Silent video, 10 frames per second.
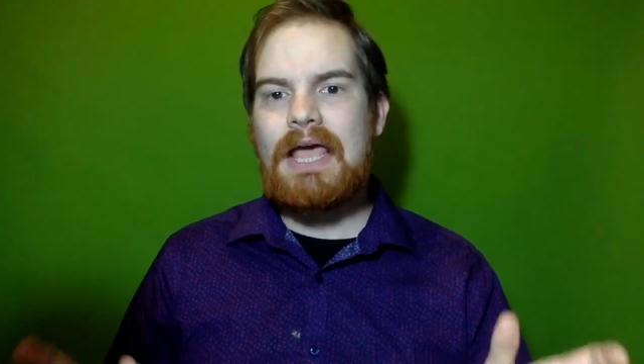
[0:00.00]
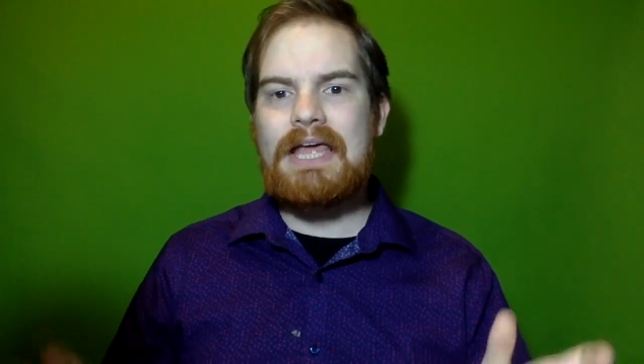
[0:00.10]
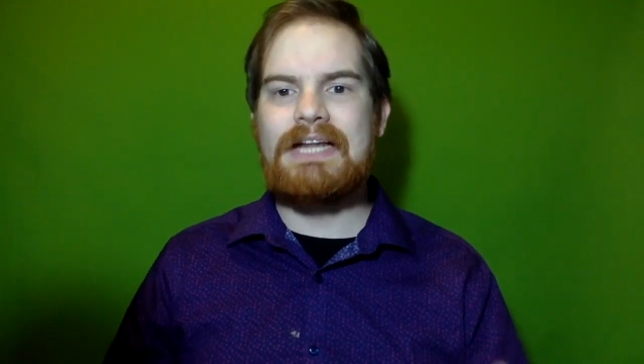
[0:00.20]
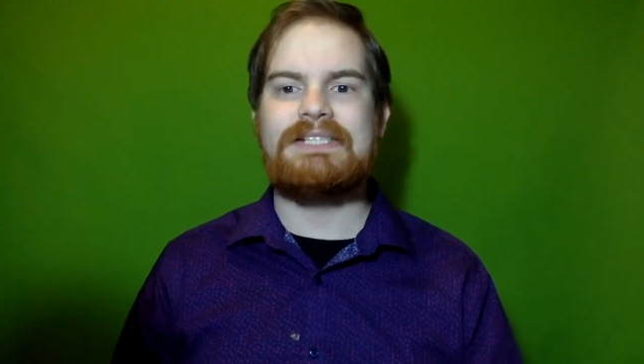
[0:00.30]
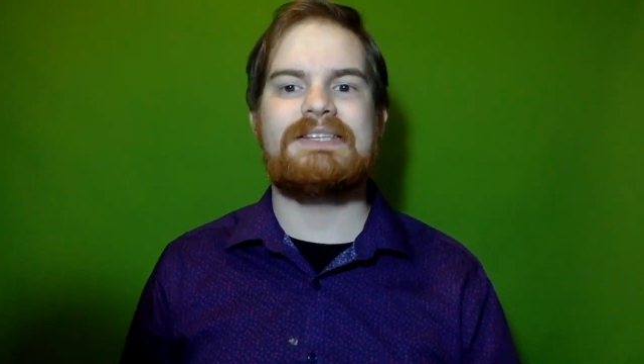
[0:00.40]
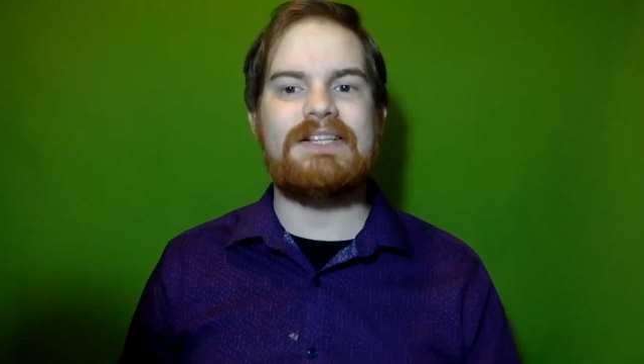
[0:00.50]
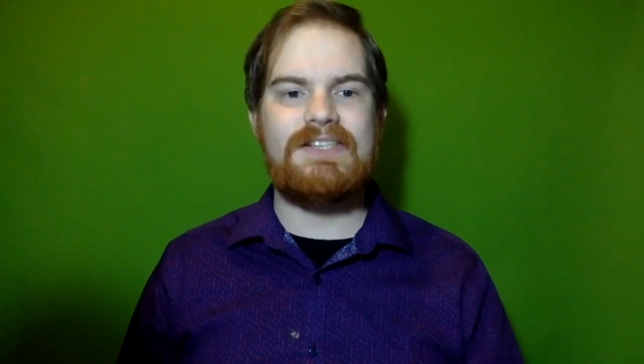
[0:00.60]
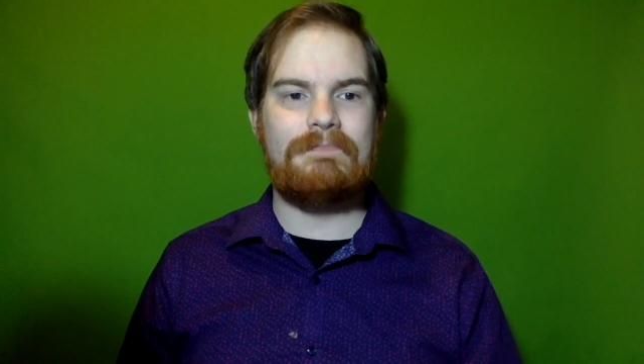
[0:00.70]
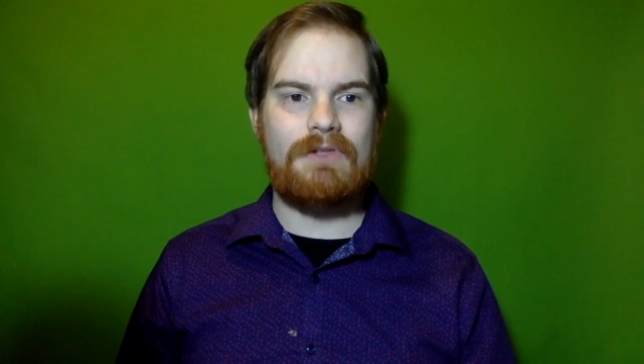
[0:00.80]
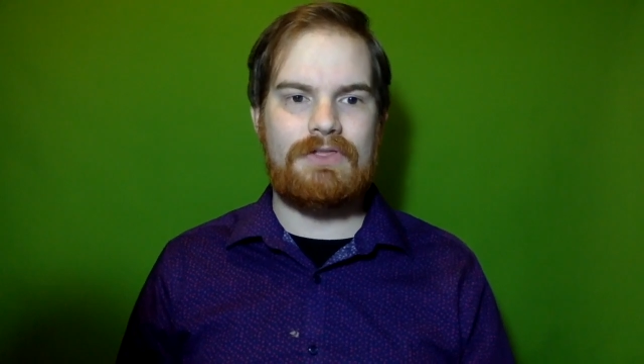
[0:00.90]
and it sets
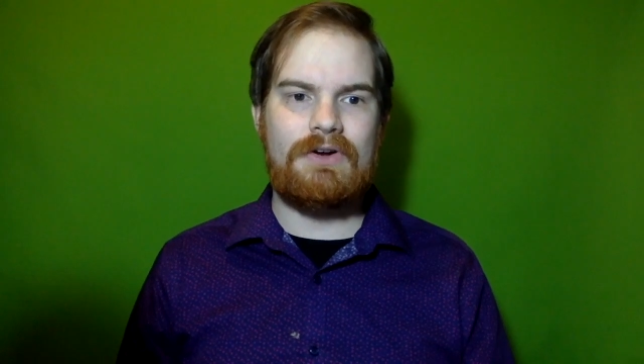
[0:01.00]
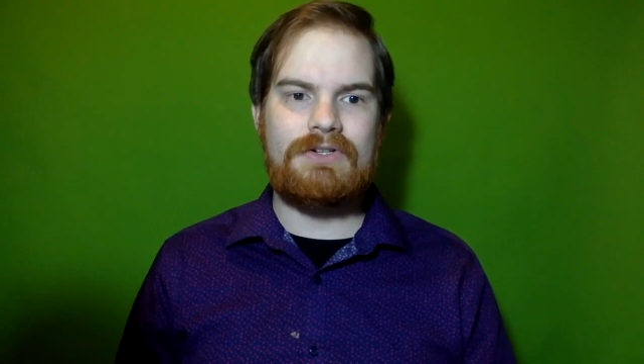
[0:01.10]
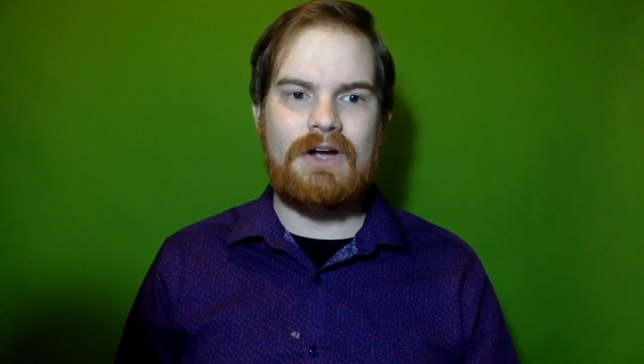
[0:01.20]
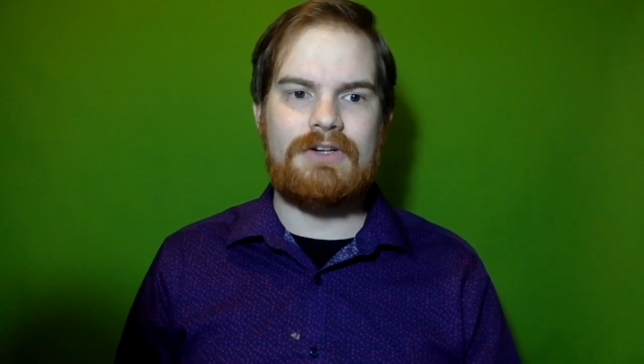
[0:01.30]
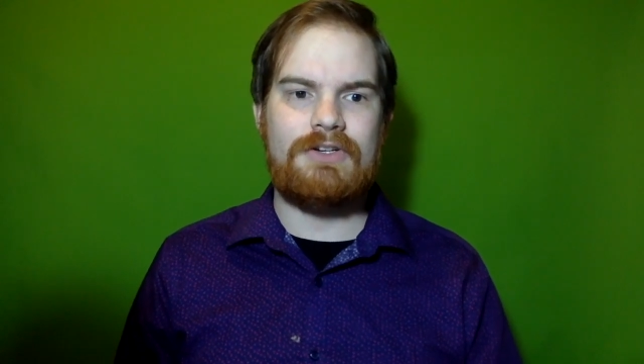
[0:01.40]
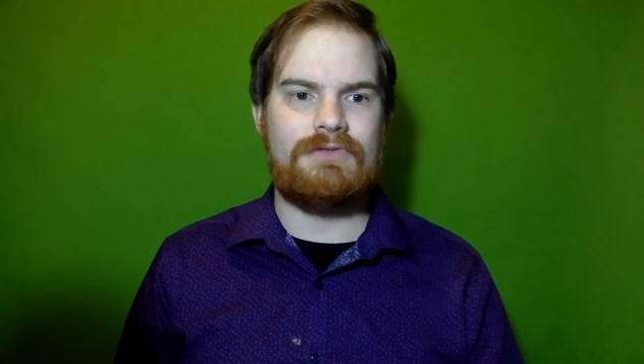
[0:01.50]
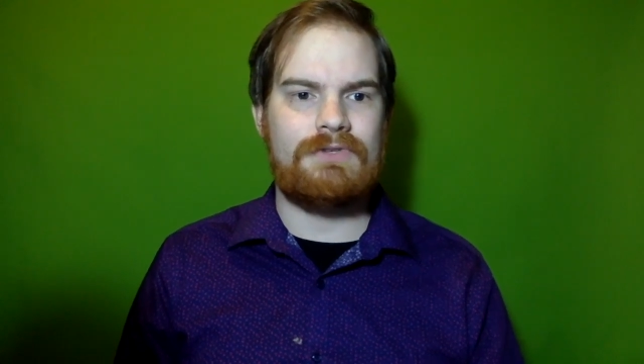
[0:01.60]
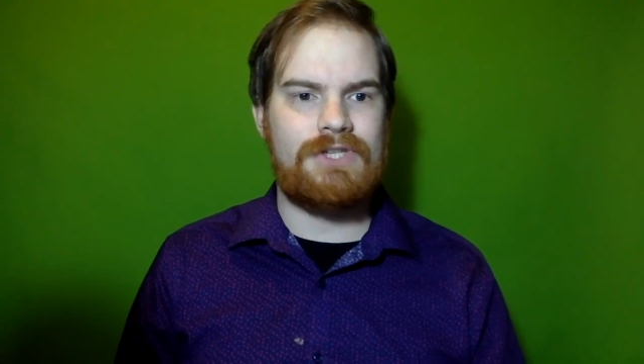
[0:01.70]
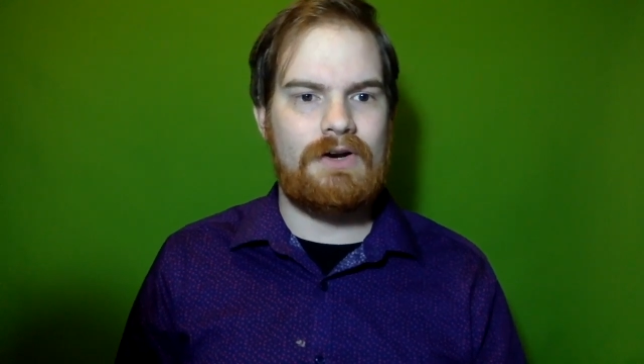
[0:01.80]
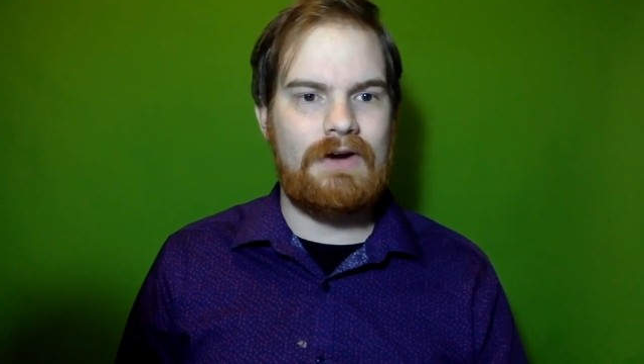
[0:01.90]
up the third Doctor's
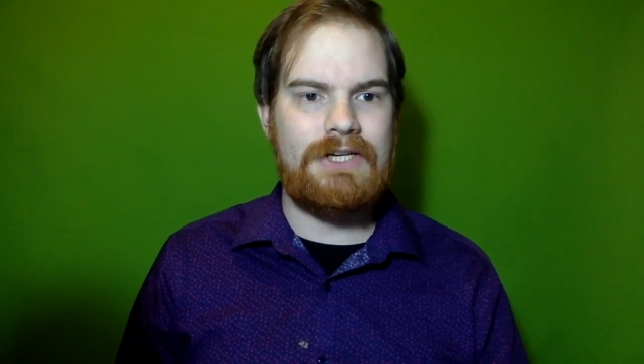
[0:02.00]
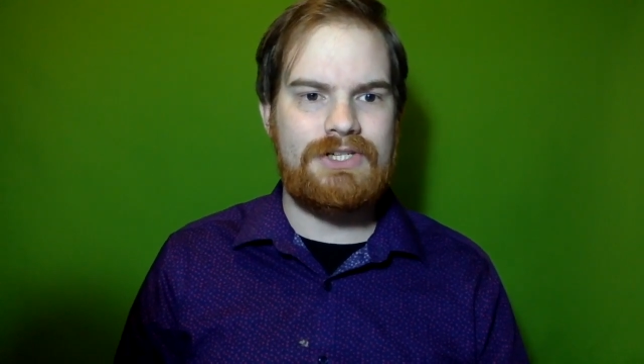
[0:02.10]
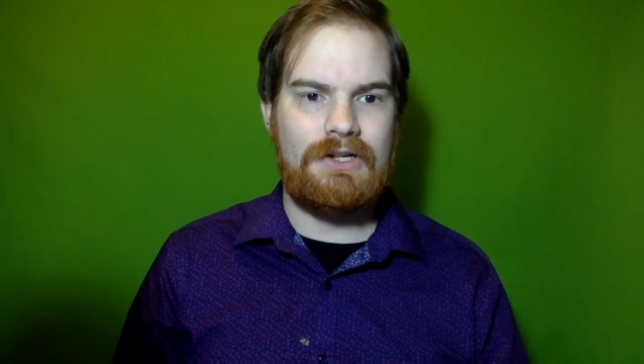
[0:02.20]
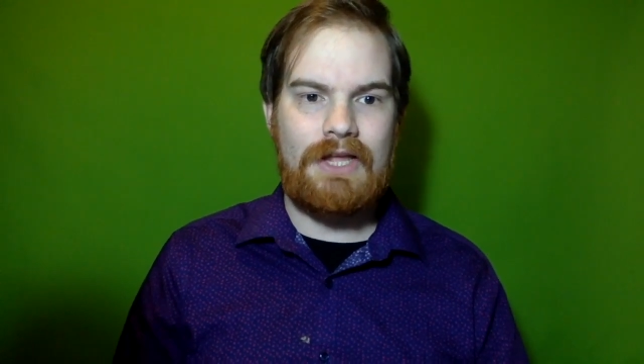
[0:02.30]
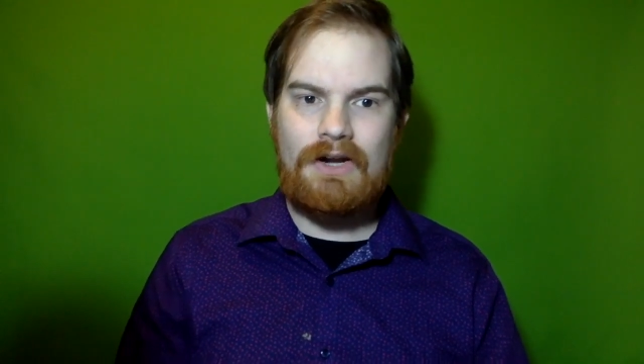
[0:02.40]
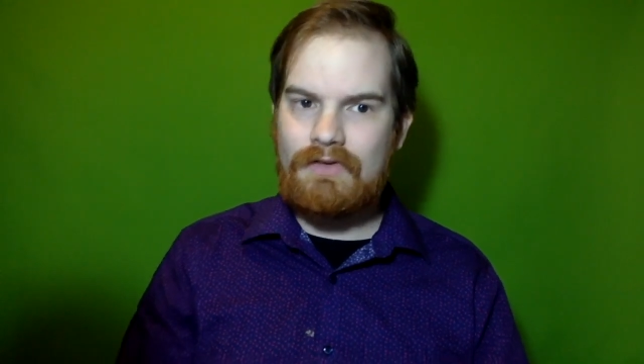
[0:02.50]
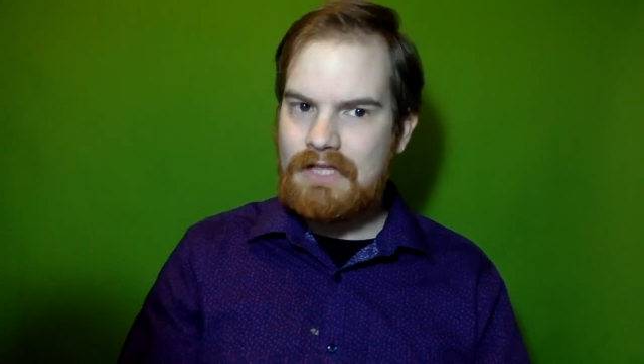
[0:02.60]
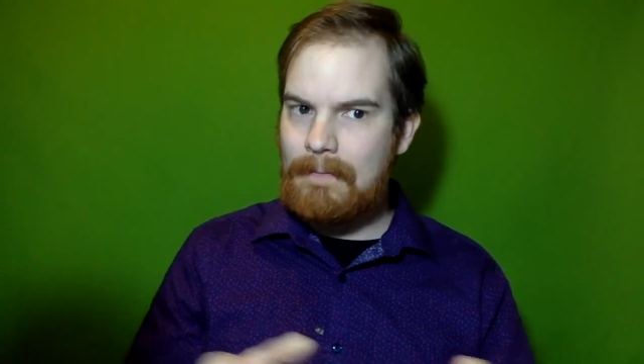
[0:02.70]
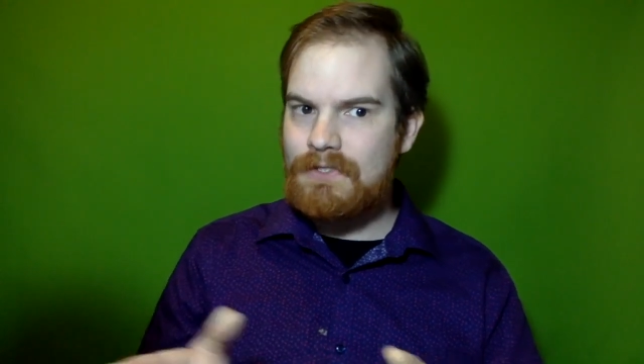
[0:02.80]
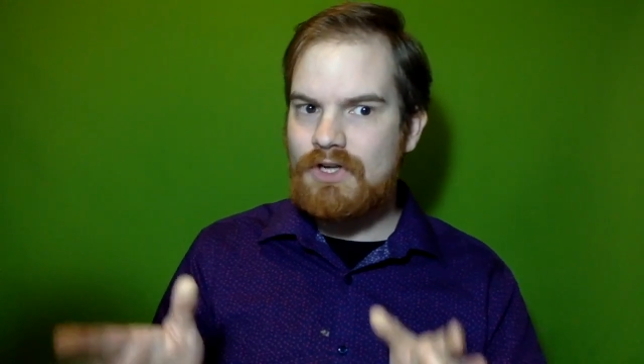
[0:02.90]
regeneration later in
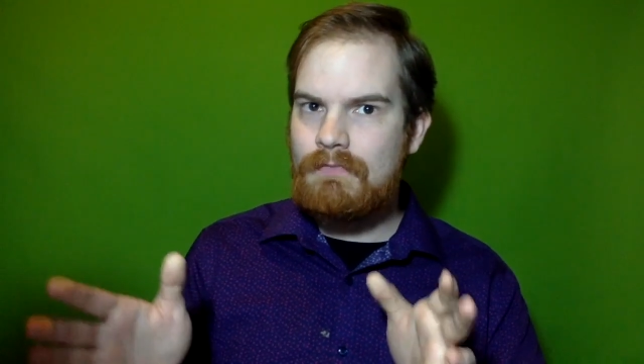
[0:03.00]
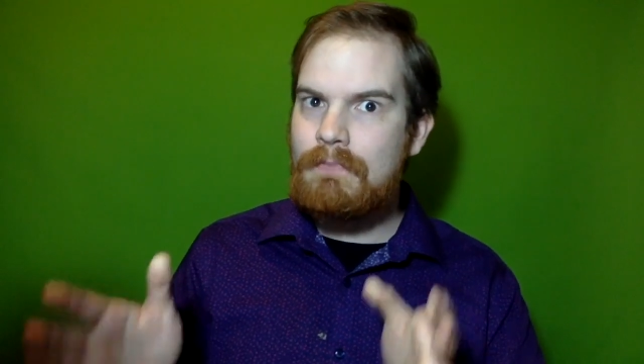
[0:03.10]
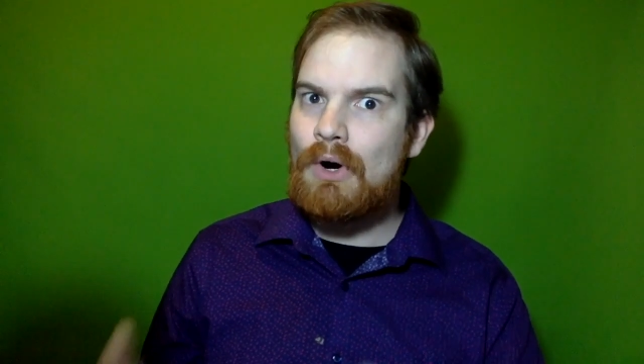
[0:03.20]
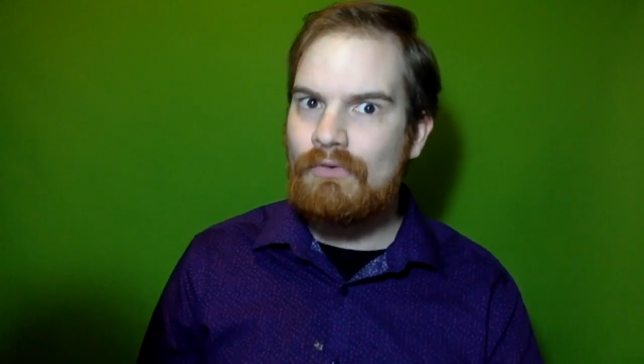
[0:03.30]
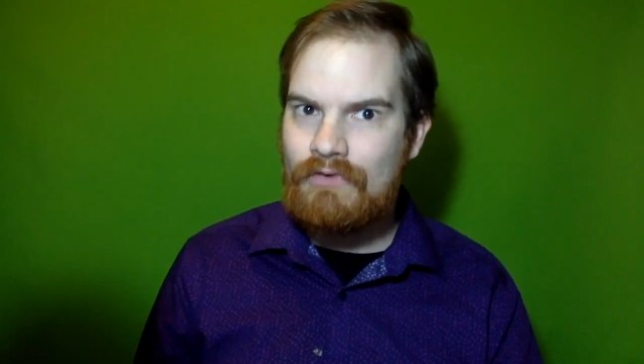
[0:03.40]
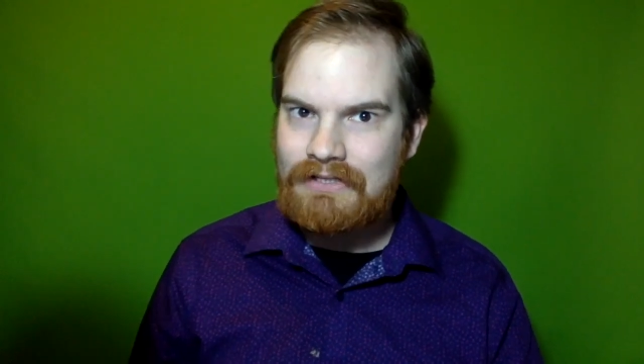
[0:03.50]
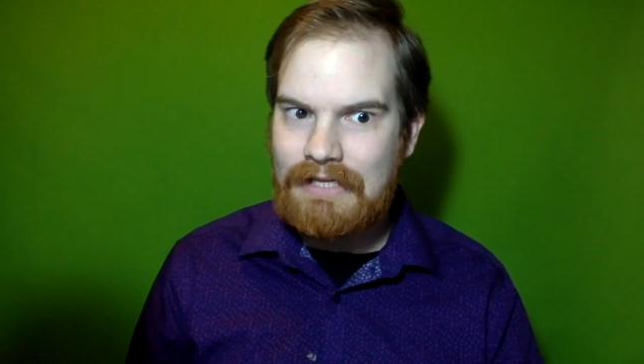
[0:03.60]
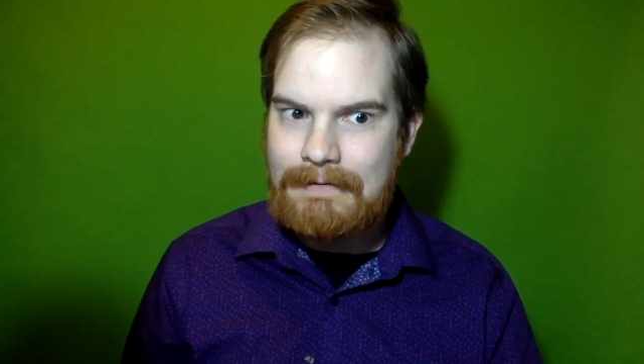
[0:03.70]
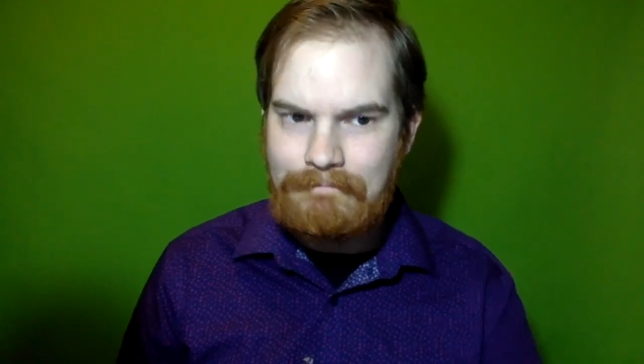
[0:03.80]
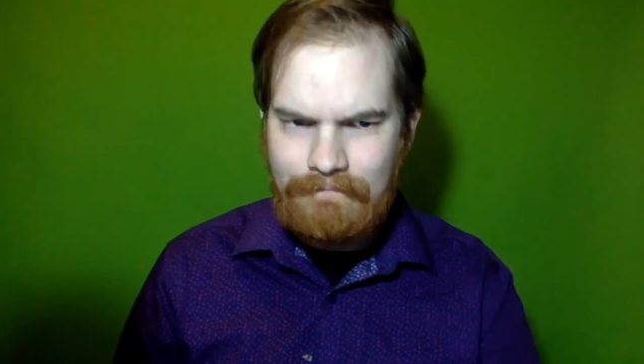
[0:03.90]
the episode perfectly.